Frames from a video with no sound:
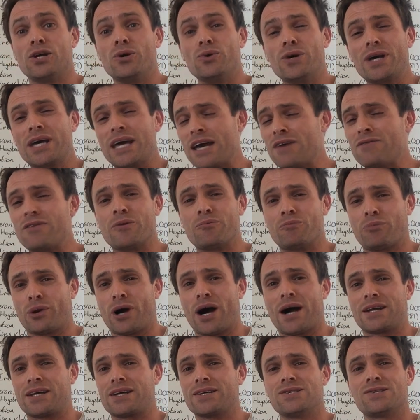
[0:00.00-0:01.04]
you give
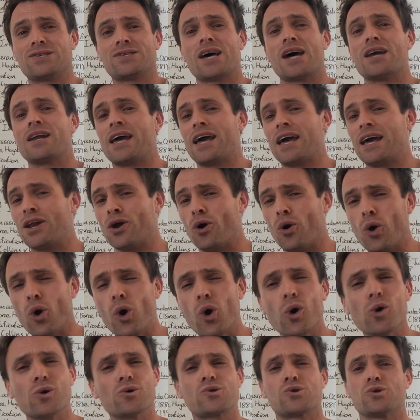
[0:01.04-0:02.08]
implied consent in
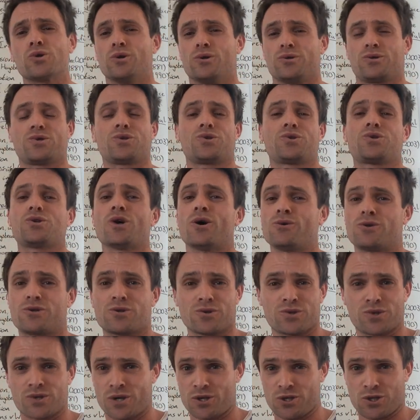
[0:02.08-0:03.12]
all sorts of
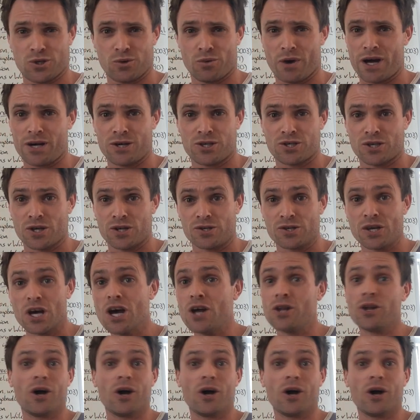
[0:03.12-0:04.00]
social situations,